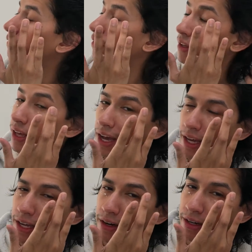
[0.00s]
for the
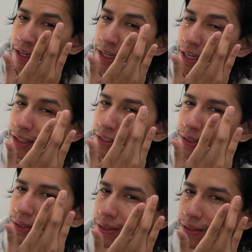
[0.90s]
eye area, I
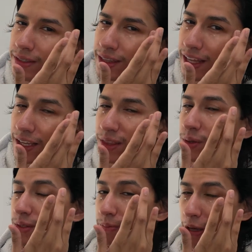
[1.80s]
do like
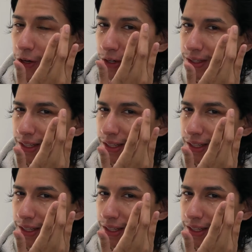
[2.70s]
those better.